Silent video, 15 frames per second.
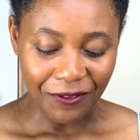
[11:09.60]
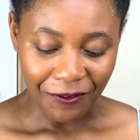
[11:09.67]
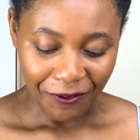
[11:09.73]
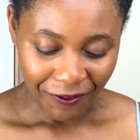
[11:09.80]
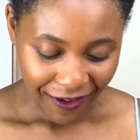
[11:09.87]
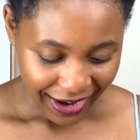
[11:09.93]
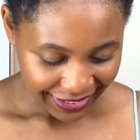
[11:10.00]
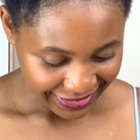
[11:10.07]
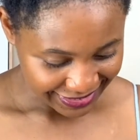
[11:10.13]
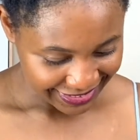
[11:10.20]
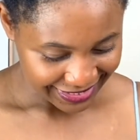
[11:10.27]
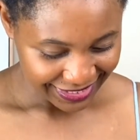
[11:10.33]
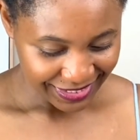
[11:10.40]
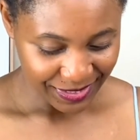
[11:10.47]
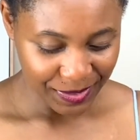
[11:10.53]
Right,
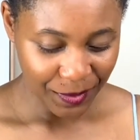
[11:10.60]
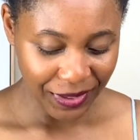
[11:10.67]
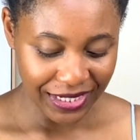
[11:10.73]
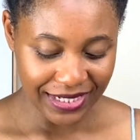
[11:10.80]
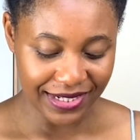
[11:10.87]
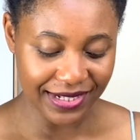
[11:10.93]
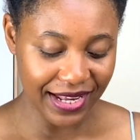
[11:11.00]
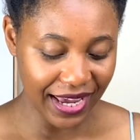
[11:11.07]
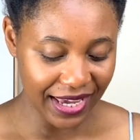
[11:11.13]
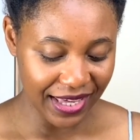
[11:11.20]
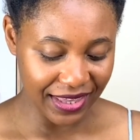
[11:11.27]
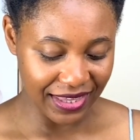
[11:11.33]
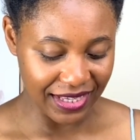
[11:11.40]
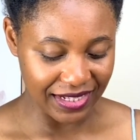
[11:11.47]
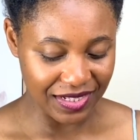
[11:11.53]
so in
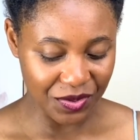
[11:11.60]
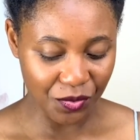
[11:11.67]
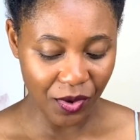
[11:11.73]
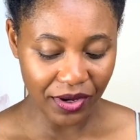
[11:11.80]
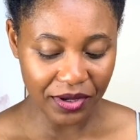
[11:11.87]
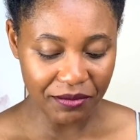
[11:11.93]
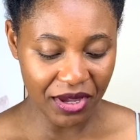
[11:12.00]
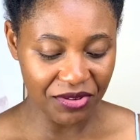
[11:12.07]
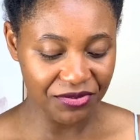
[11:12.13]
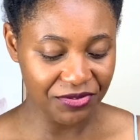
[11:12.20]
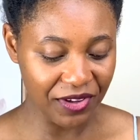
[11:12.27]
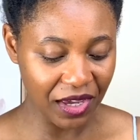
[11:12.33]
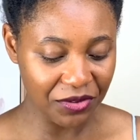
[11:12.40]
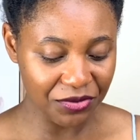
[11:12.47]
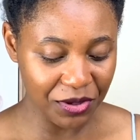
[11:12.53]
saying this, what are my
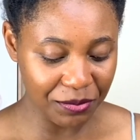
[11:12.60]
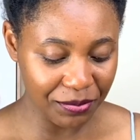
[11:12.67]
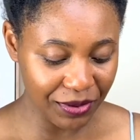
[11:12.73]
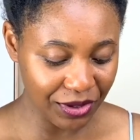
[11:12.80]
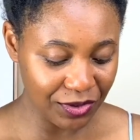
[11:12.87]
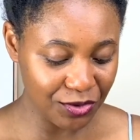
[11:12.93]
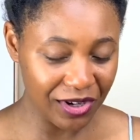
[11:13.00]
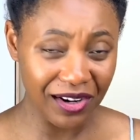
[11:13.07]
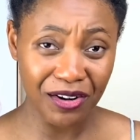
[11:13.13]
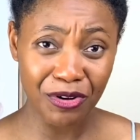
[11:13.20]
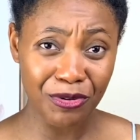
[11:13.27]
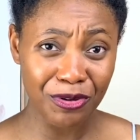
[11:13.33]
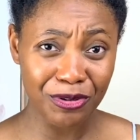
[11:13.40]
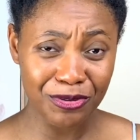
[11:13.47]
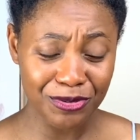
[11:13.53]
favorite penetrating
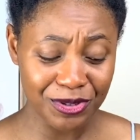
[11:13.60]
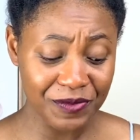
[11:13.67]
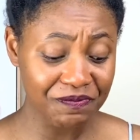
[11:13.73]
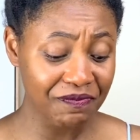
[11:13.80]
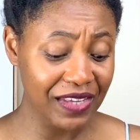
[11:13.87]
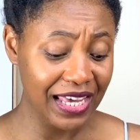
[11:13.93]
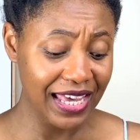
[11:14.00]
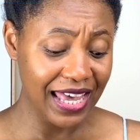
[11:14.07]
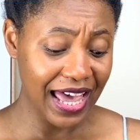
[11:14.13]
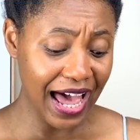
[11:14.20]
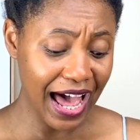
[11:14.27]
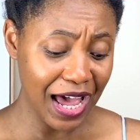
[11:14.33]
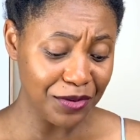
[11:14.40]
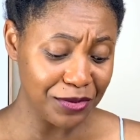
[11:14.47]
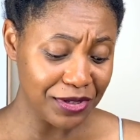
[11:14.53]
oils?
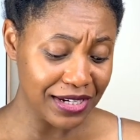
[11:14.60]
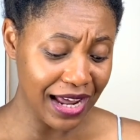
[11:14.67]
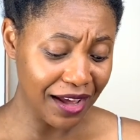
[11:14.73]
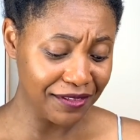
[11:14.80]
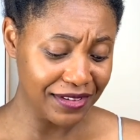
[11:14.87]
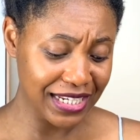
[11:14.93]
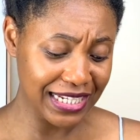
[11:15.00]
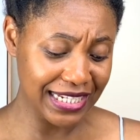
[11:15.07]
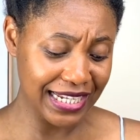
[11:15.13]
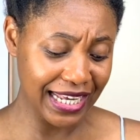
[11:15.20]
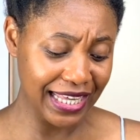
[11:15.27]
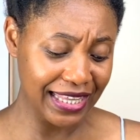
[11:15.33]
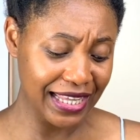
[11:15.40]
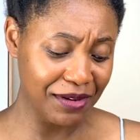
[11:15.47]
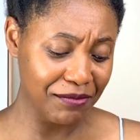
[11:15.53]
I would have to
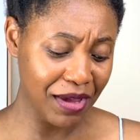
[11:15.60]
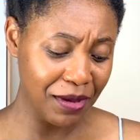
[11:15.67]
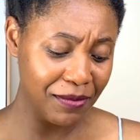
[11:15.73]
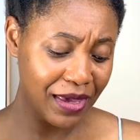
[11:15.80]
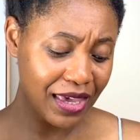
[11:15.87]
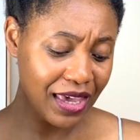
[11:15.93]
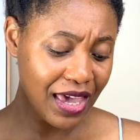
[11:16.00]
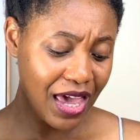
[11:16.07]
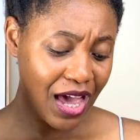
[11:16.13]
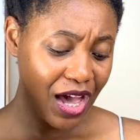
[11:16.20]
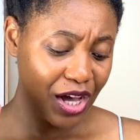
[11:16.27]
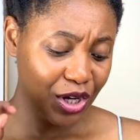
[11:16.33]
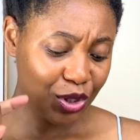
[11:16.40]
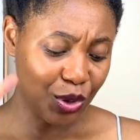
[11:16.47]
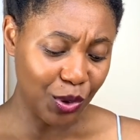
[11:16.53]
say that maybe
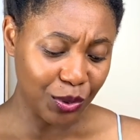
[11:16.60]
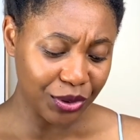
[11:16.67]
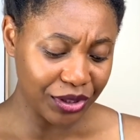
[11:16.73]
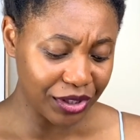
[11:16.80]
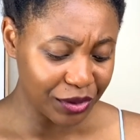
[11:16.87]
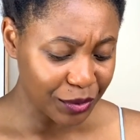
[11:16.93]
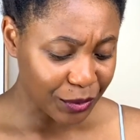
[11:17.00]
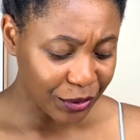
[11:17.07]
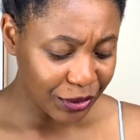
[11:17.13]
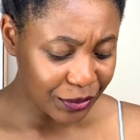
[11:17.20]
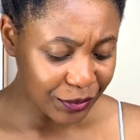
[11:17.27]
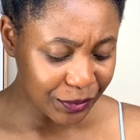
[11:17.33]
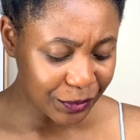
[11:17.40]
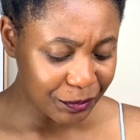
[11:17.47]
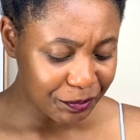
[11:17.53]
coconut
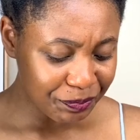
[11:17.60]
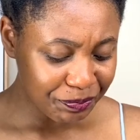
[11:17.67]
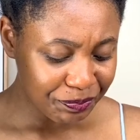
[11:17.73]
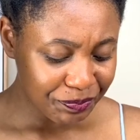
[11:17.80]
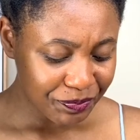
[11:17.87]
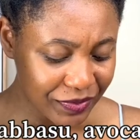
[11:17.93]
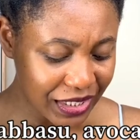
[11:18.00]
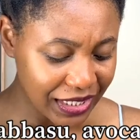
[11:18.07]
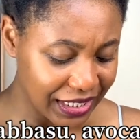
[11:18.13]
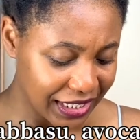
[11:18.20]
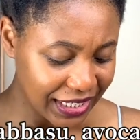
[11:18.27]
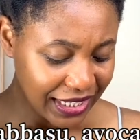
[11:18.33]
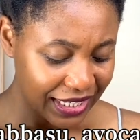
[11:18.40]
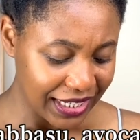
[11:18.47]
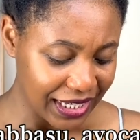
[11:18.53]
oil,
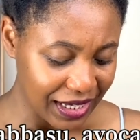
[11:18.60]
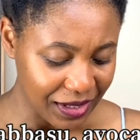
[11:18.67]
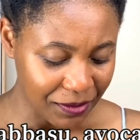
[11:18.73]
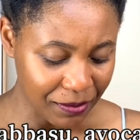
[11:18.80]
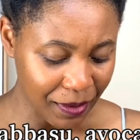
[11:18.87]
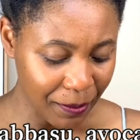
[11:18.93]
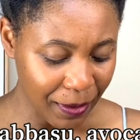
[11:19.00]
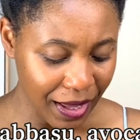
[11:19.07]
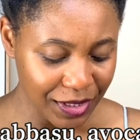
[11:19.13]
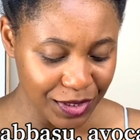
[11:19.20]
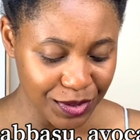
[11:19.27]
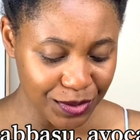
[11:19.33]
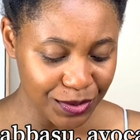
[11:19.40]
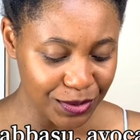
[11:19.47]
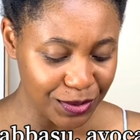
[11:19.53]

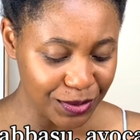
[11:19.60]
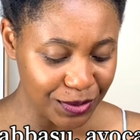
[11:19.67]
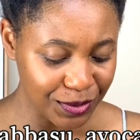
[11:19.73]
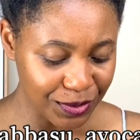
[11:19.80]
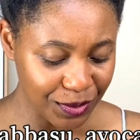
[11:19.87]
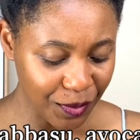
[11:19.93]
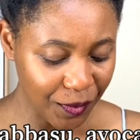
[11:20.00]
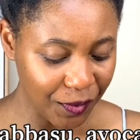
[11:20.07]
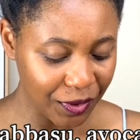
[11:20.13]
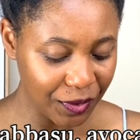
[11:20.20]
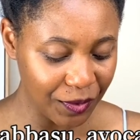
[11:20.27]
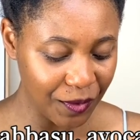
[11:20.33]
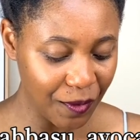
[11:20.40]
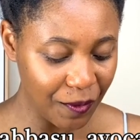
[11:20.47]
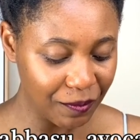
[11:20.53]
babassu
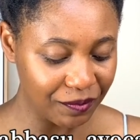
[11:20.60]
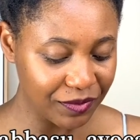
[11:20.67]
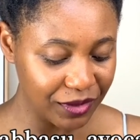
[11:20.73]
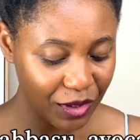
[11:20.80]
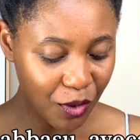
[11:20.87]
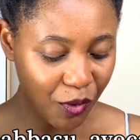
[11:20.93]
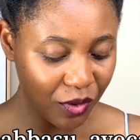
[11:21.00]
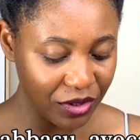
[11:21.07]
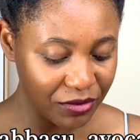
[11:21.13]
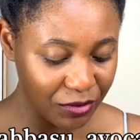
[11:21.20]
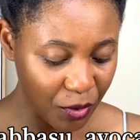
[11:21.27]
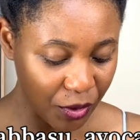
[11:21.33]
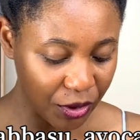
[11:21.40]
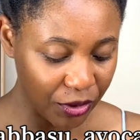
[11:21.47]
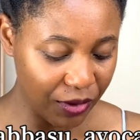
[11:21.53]
oil, olive
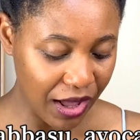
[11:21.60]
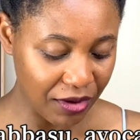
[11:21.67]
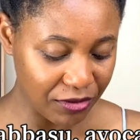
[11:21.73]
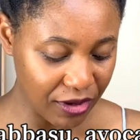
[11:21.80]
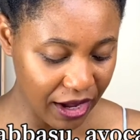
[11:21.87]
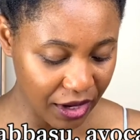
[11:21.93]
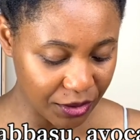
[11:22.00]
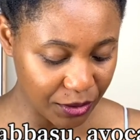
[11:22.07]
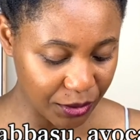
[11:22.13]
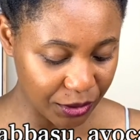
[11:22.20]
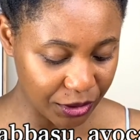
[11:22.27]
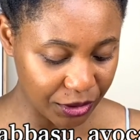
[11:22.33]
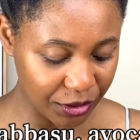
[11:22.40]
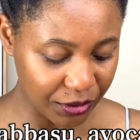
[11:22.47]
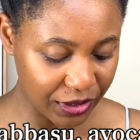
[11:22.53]
oil, avocado
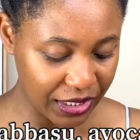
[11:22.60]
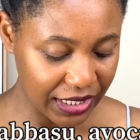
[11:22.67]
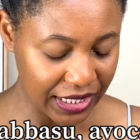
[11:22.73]
oil,